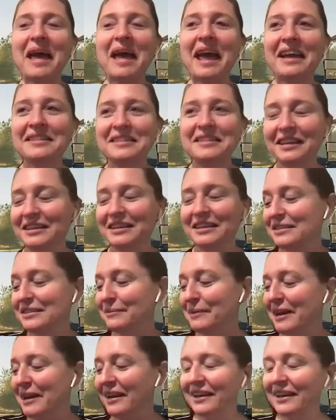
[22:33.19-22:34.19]
panting and
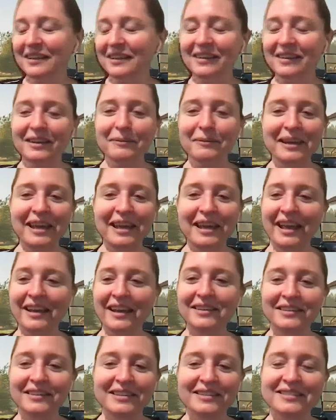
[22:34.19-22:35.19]
sweating, and they're like, we
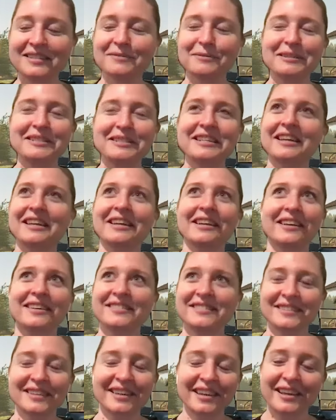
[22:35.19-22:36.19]
can't. This is
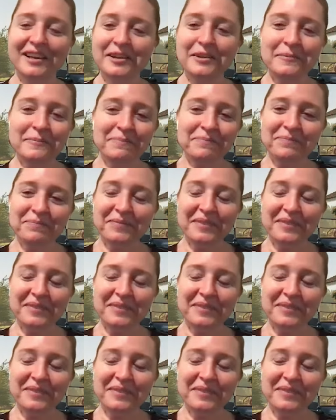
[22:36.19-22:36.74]
ridiculous. A